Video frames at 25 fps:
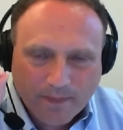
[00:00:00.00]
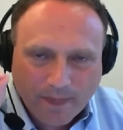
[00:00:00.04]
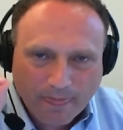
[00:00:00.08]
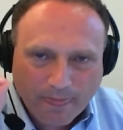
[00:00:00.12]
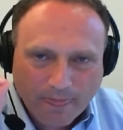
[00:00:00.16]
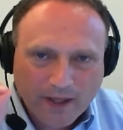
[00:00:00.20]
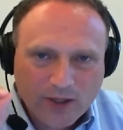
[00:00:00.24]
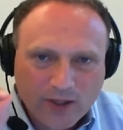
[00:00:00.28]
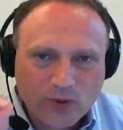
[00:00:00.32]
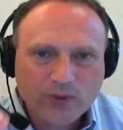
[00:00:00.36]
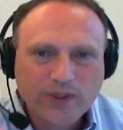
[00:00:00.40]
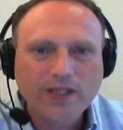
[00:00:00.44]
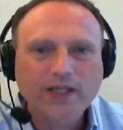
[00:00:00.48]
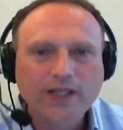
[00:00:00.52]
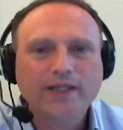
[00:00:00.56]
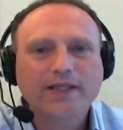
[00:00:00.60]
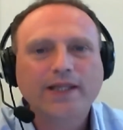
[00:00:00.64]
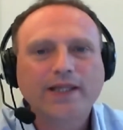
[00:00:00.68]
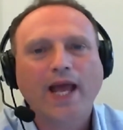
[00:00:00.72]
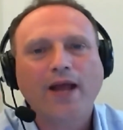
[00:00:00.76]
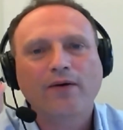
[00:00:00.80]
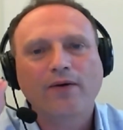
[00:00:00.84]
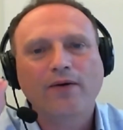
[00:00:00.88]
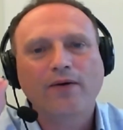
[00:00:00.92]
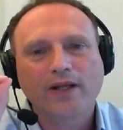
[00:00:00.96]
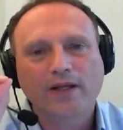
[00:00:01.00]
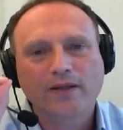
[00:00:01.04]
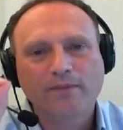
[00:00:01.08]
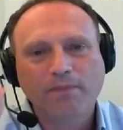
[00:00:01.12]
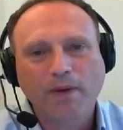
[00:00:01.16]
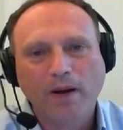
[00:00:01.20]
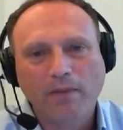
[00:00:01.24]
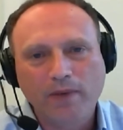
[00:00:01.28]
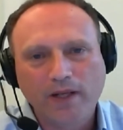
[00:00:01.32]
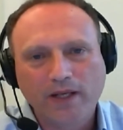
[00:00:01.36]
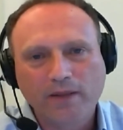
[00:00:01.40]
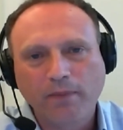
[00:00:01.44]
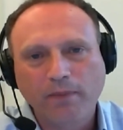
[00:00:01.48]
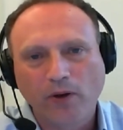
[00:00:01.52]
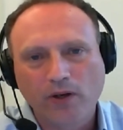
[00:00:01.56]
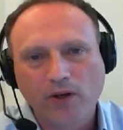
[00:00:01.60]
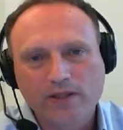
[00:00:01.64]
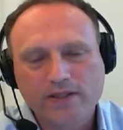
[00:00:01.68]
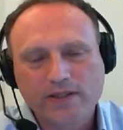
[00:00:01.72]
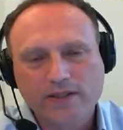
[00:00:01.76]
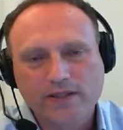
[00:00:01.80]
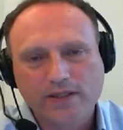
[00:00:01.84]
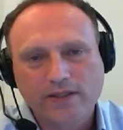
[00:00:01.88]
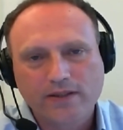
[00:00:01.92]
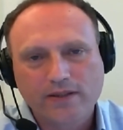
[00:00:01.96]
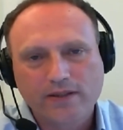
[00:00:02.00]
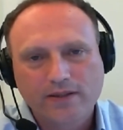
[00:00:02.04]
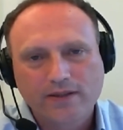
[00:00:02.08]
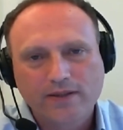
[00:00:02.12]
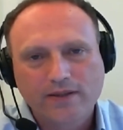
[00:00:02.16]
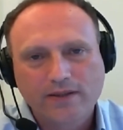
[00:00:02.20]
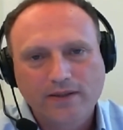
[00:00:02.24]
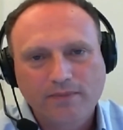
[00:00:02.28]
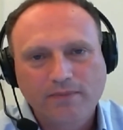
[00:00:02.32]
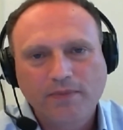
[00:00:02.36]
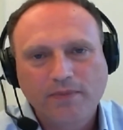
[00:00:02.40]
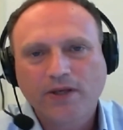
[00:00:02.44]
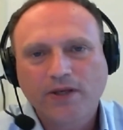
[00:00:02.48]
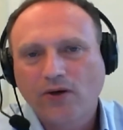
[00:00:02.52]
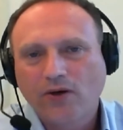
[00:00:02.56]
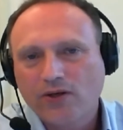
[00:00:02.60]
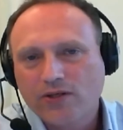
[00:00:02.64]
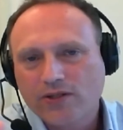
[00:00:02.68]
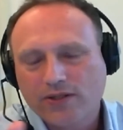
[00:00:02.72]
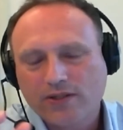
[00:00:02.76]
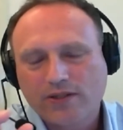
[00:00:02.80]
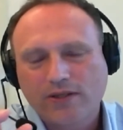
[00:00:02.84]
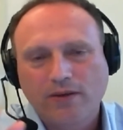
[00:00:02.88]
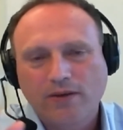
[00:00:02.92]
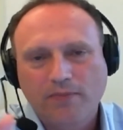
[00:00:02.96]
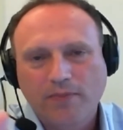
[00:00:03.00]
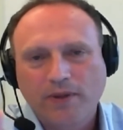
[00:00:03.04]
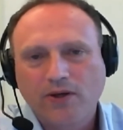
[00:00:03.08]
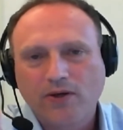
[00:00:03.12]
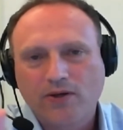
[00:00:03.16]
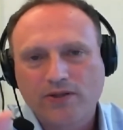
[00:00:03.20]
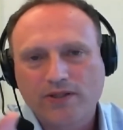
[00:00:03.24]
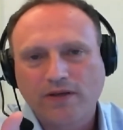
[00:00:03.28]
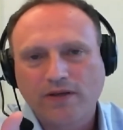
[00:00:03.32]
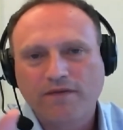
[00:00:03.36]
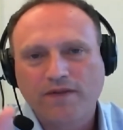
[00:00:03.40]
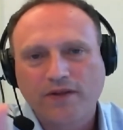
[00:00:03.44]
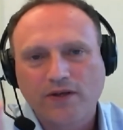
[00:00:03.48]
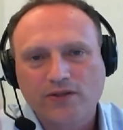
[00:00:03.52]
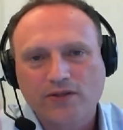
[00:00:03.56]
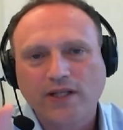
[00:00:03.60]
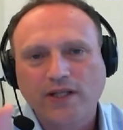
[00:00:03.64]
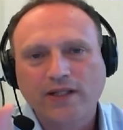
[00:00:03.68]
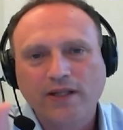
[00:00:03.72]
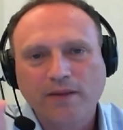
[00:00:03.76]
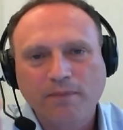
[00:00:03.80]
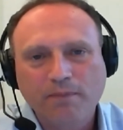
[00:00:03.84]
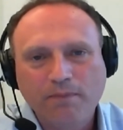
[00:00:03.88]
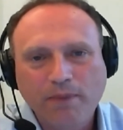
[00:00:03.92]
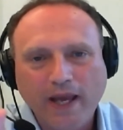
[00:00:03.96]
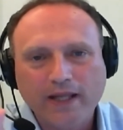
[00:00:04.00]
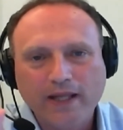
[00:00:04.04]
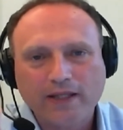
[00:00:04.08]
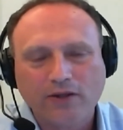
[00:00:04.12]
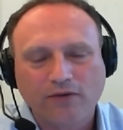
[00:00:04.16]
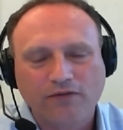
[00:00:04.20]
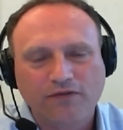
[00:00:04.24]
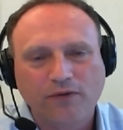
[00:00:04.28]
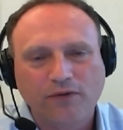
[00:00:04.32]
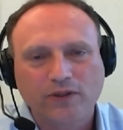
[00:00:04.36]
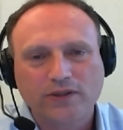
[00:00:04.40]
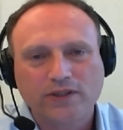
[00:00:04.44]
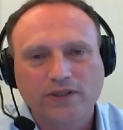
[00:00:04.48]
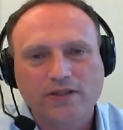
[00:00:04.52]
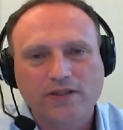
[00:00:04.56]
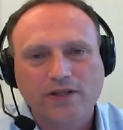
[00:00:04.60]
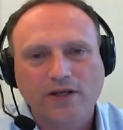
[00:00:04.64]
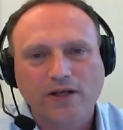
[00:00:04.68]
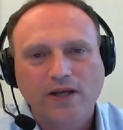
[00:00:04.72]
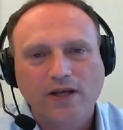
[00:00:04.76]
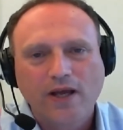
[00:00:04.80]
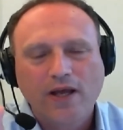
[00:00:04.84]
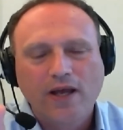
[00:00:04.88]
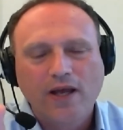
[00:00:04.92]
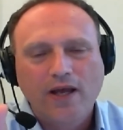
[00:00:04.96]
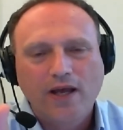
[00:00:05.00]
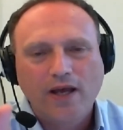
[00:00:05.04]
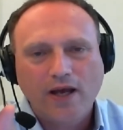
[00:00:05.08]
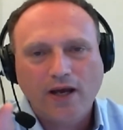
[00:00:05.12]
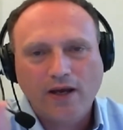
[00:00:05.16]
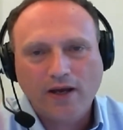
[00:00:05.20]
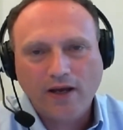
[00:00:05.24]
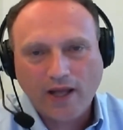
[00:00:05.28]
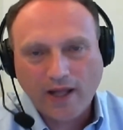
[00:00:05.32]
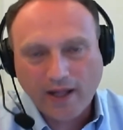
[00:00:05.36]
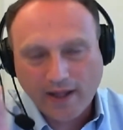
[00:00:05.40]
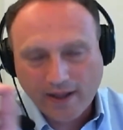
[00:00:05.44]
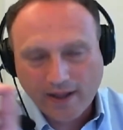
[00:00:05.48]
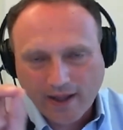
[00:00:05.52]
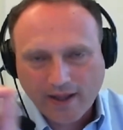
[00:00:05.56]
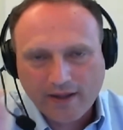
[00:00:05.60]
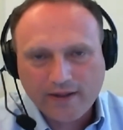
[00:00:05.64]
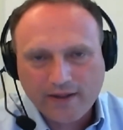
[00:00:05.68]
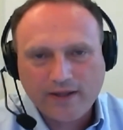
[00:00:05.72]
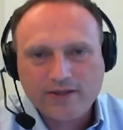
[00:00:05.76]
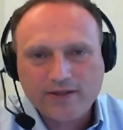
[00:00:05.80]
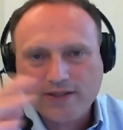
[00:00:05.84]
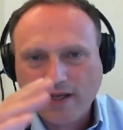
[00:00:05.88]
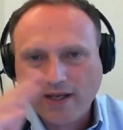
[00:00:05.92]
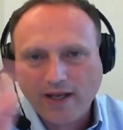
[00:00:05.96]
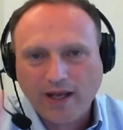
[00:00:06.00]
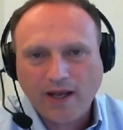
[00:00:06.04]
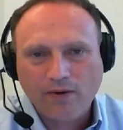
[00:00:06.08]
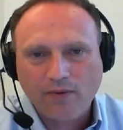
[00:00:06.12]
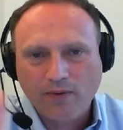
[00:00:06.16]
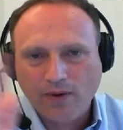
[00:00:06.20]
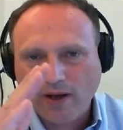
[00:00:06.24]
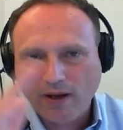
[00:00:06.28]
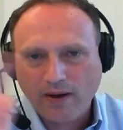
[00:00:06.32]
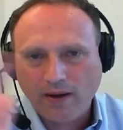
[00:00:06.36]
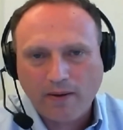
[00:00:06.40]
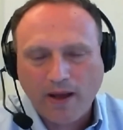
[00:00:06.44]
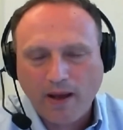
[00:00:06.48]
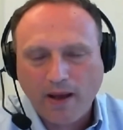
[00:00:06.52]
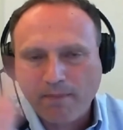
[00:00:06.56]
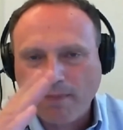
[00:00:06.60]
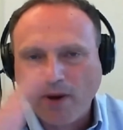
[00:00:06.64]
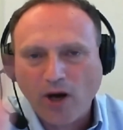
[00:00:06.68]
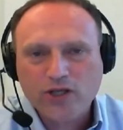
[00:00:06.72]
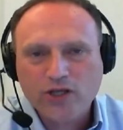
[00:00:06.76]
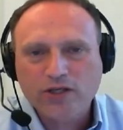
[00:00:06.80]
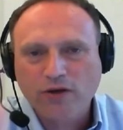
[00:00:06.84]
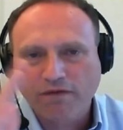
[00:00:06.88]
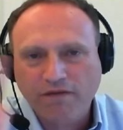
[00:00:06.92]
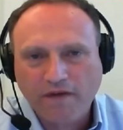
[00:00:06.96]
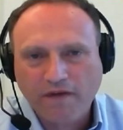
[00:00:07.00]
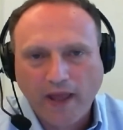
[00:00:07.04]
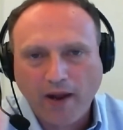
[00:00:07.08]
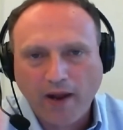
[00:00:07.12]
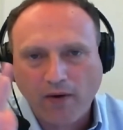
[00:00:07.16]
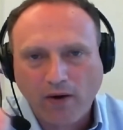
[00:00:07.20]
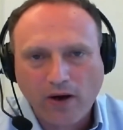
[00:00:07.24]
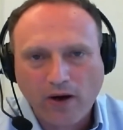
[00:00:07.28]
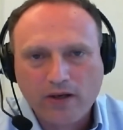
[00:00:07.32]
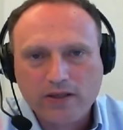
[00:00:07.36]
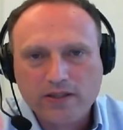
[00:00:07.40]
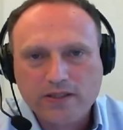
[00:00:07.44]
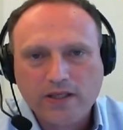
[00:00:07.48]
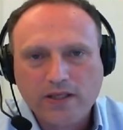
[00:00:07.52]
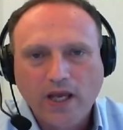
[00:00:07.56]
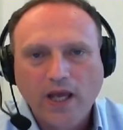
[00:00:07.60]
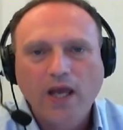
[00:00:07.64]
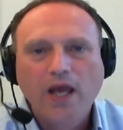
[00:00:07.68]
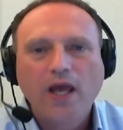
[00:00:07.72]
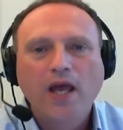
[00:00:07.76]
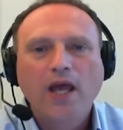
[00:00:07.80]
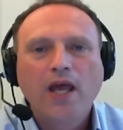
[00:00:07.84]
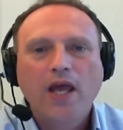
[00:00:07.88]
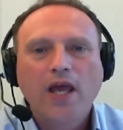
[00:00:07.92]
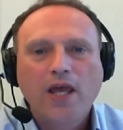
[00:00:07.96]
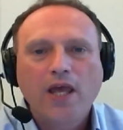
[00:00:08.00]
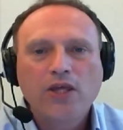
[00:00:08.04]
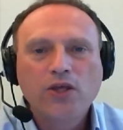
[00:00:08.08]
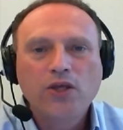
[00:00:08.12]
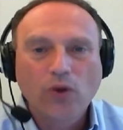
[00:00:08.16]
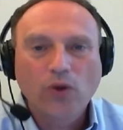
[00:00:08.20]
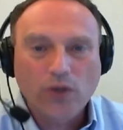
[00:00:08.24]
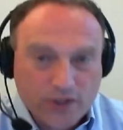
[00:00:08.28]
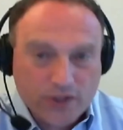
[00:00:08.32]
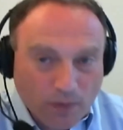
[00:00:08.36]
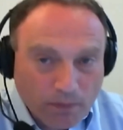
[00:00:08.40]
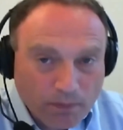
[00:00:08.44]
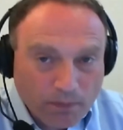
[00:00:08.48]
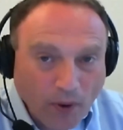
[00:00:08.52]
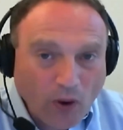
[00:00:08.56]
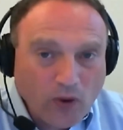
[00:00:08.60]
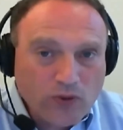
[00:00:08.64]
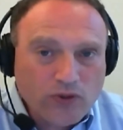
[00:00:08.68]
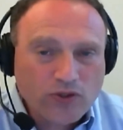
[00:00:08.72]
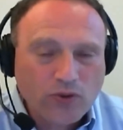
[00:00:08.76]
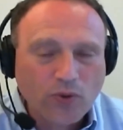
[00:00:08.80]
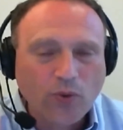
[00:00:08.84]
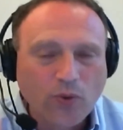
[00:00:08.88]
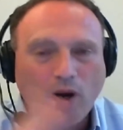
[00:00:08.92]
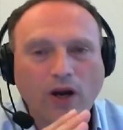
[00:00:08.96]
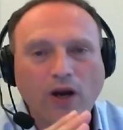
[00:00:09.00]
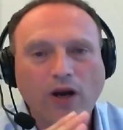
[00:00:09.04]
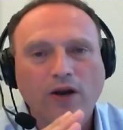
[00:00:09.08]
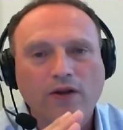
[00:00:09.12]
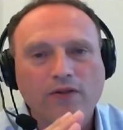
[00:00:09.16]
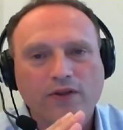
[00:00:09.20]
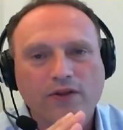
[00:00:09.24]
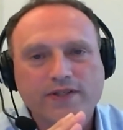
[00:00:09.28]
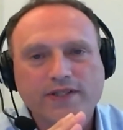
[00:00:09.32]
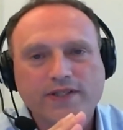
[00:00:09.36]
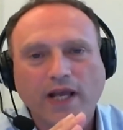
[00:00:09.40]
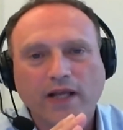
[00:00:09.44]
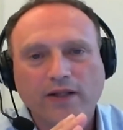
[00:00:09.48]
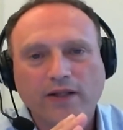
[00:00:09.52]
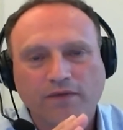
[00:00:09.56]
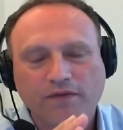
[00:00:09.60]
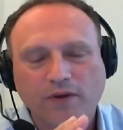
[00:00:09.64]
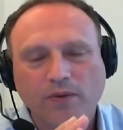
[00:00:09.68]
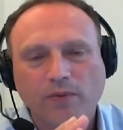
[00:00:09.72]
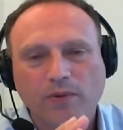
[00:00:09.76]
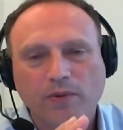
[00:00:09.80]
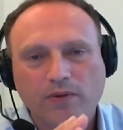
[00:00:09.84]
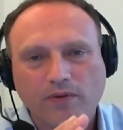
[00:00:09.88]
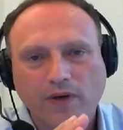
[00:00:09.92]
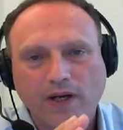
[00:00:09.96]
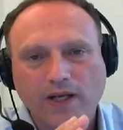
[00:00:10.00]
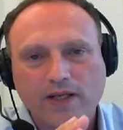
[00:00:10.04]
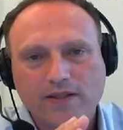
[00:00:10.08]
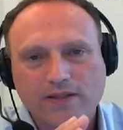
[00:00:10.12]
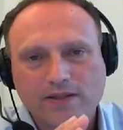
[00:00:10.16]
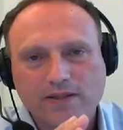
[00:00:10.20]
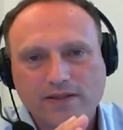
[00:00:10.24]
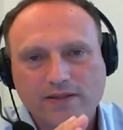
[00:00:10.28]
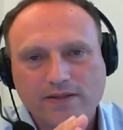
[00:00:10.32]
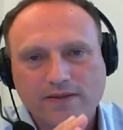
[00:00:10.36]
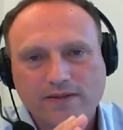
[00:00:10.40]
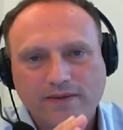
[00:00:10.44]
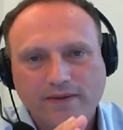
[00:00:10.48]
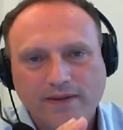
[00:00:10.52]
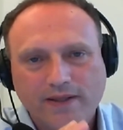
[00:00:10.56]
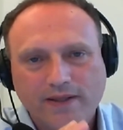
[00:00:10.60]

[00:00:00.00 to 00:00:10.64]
utilitarian public policy. Because if there's a debate of what is there's a margin of errors, you're supposed to err on the side of human rights.